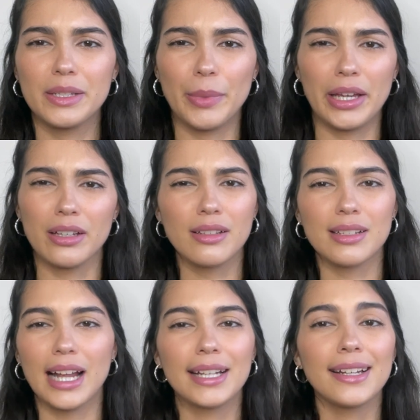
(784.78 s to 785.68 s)
pants?
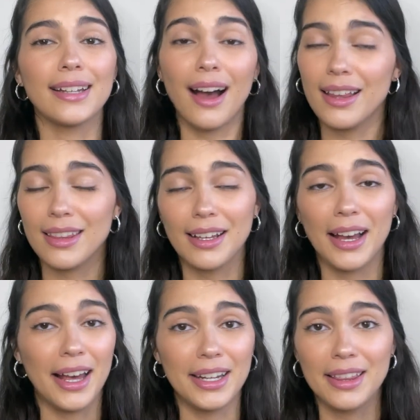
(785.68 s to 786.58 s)
And I did not think
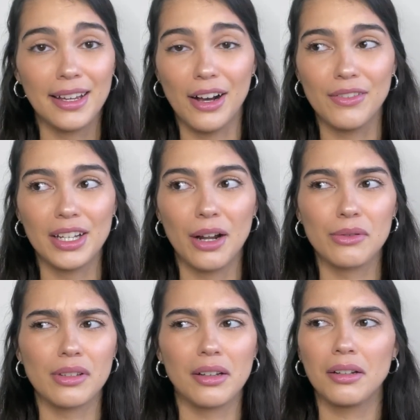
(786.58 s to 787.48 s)
anything of it. I
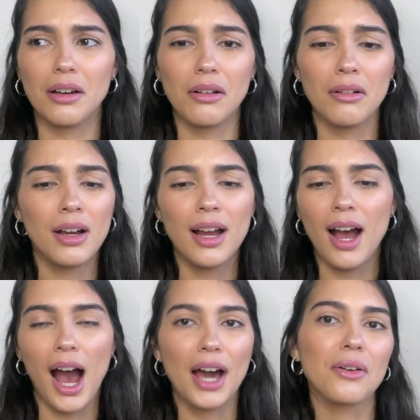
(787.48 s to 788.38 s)
was like, no,
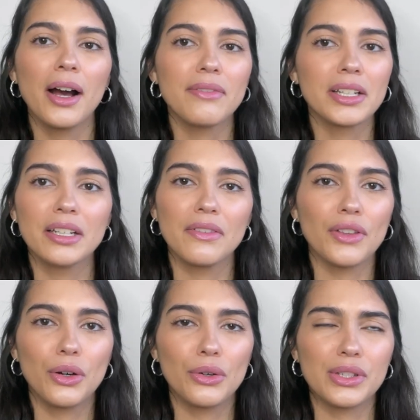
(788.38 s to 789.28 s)
I don't have any of
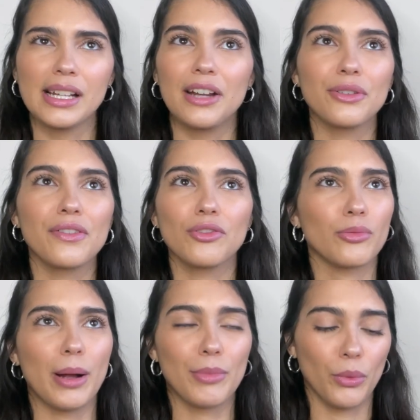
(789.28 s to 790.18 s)
those. And I don't even
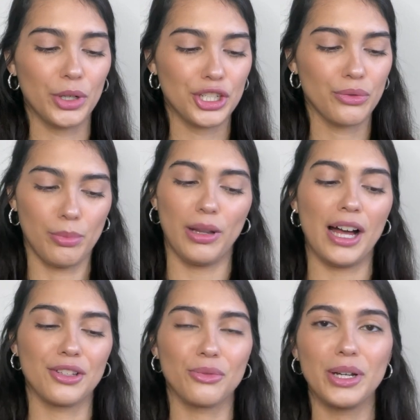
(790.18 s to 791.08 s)
remember what you
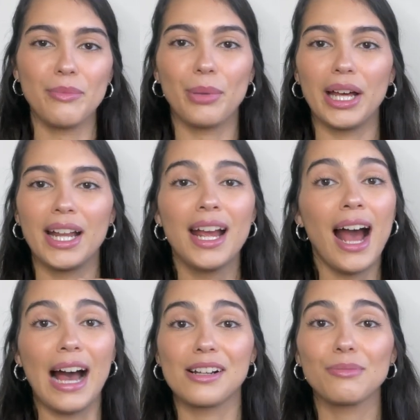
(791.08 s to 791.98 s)
replied to it, but
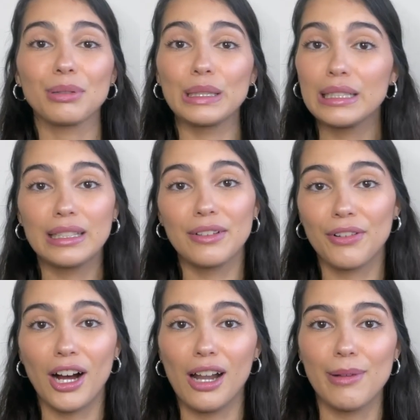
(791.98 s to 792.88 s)
I completely
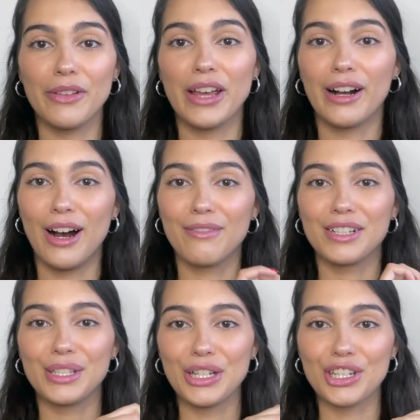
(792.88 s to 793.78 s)
forgot about that
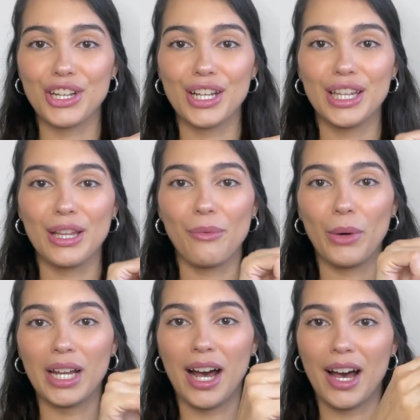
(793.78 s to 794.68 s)
conversation. And then
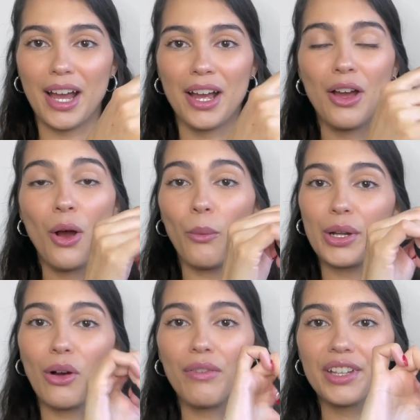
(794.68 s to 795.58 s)
when I
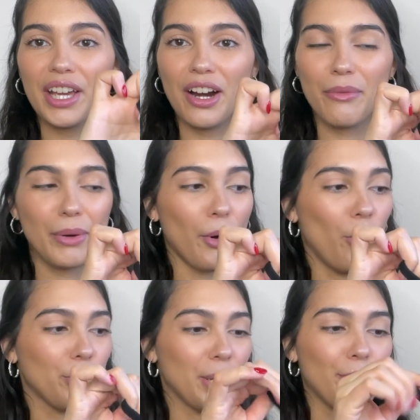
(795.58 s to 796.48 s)
went over there and we were
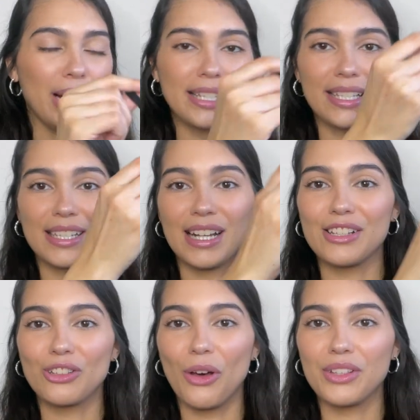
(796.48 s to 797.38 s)
opening presents and I
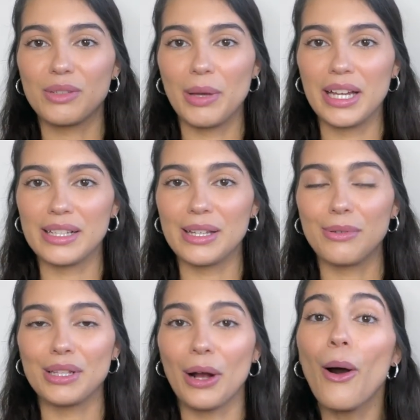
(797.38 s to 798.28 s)
saw these pants, I
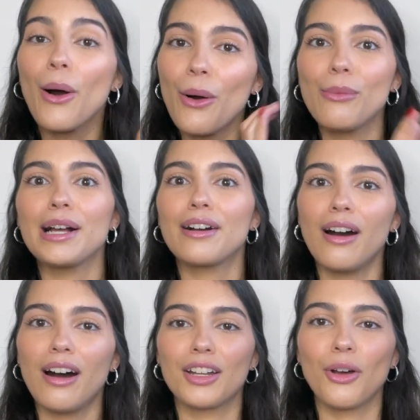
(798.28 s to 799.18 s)
was like, oh my
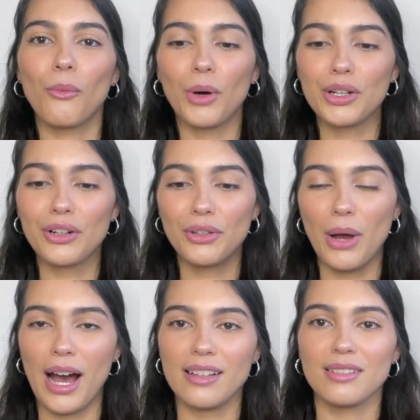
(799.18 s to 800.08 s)
God, no wonder you
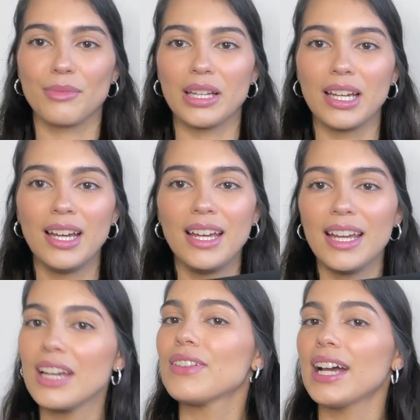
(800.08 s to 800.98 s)
asked me
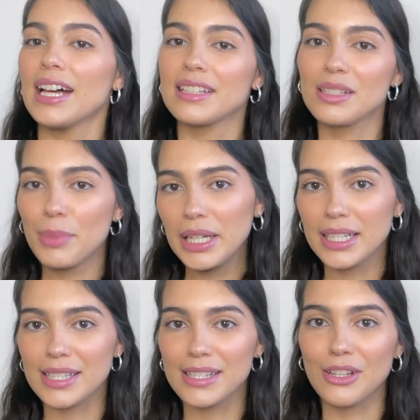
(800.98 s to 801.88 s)
if I had these
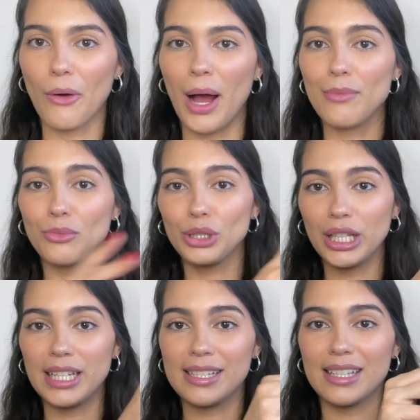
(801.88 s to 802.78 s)
pants. So I'm
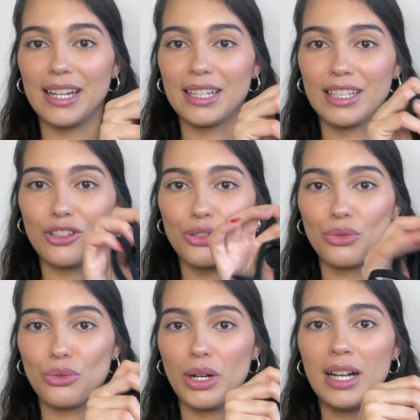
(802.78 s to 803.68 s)
really excited
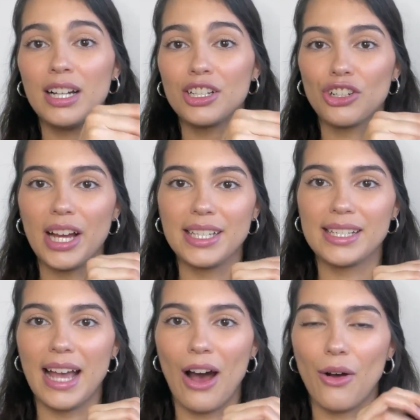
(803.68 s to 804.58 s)
to try
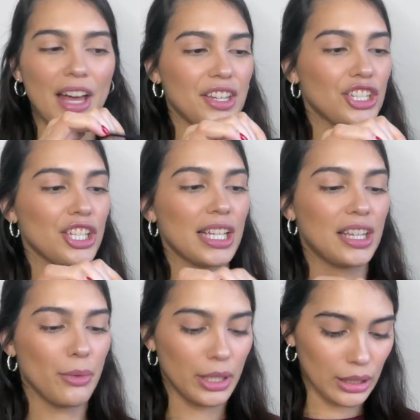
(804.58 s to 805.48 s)
these out. I think she said
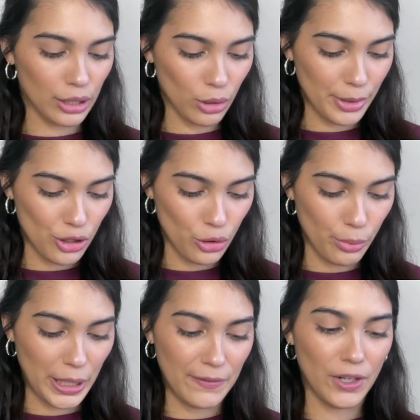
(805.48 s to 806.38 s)
they were a little bit too
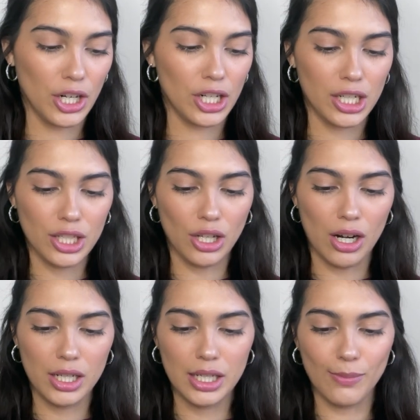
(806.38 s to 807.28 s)
big for her.
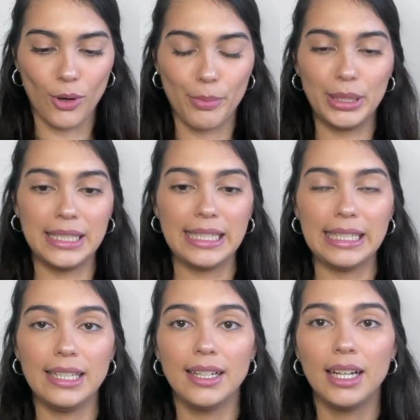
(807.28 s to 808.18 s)
Zara is more
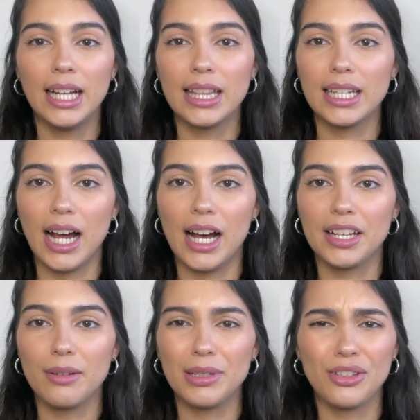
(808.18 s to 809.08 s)
petite than I
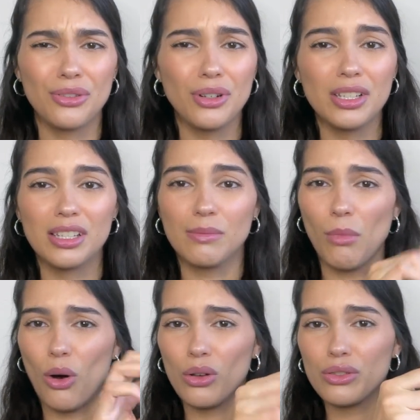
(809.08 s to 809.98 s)
am, and these are a
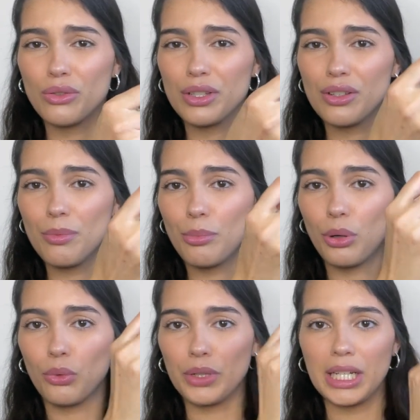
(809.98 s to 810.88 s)
small, so these are
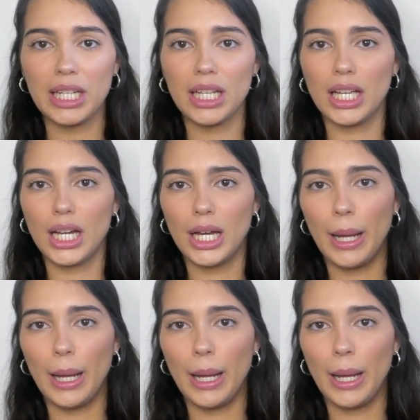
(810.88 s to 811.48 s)
pretty